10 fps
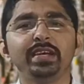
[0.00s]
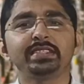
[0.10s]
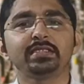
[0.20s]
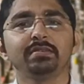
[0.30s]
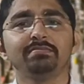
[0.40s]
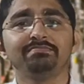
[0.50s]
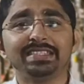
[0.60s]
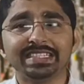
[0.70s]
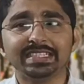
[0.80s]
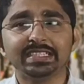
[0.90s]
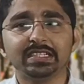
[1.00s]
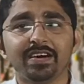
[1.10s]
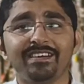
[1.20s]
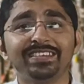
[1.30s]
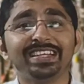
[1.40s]
waste because
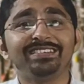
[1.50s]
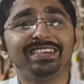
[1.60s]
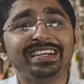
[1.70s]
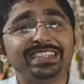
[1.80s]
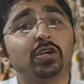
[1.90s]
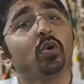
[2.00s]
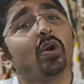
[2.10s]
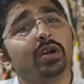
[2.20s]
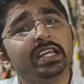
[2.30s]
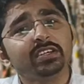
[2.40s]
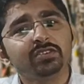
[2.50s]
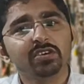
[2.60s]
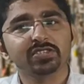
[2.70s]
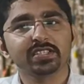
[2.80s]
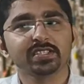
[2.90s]
of the related holding
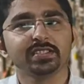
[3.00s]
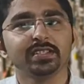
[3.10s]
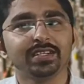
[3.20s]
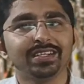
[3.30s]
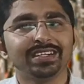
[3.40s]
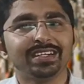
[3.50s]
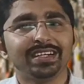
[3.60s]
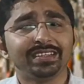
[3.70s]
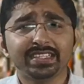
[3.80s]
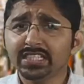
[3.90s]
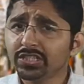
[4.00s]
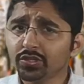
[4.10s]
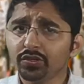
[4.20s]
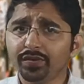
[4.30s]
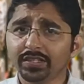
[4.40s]
cost. This is
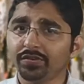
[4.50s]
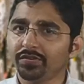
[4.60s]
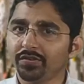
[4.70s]
true for the